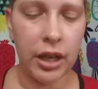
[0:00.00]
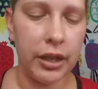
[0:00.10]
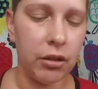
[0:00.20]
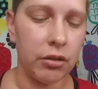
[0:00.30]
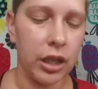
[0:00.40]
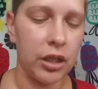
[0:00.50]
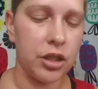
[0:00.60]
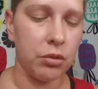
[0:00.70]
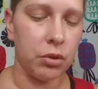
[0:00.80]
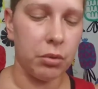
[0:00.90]
I don't think
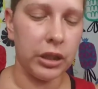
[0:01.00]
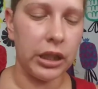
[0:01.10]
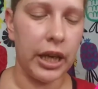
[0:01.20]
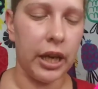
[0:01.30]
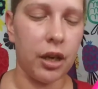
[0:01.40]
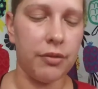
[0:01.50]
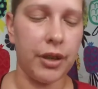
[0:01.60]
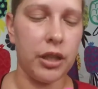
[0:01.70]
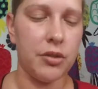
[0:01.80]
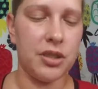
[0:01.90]
she would really care if I
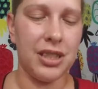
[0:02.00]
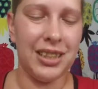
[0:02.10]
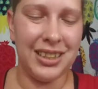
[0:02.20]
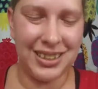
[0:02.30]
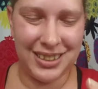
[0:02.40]
used it.